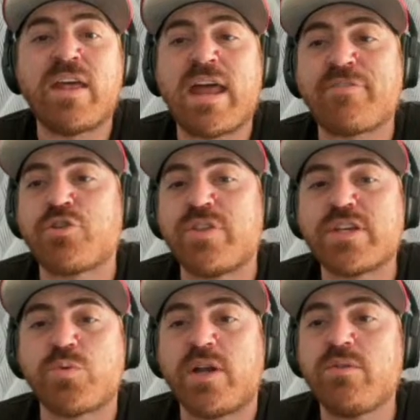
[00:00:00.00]
then after
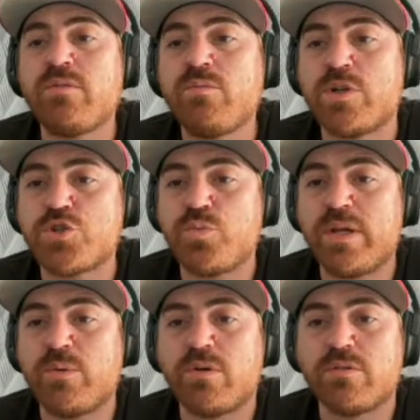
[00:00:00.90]
this one, which
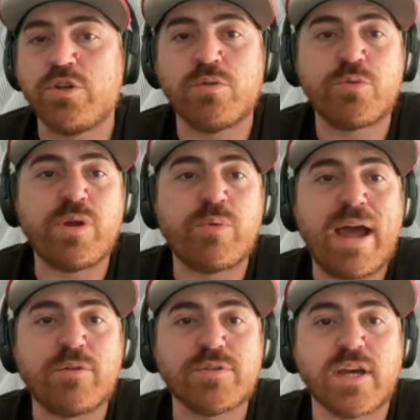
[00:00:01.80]
we will do 3
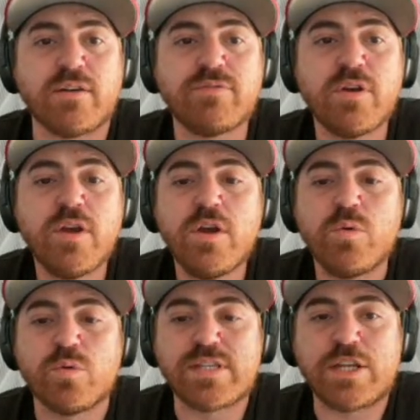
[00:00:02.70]
rounds of,
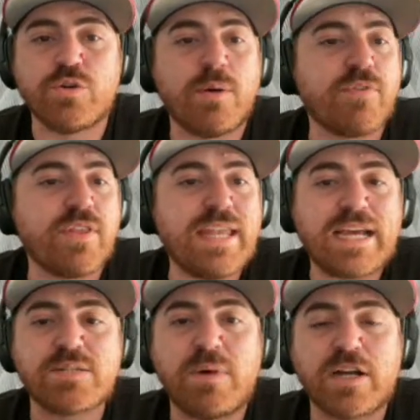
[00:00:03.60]
we'll set you up for the
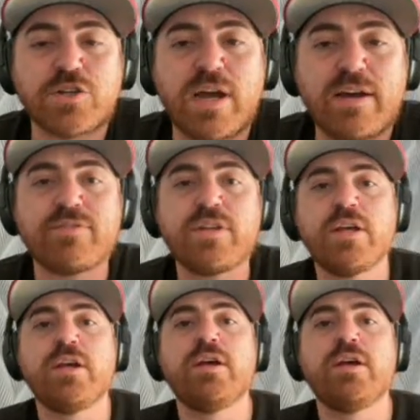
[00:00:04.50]
next mock draft.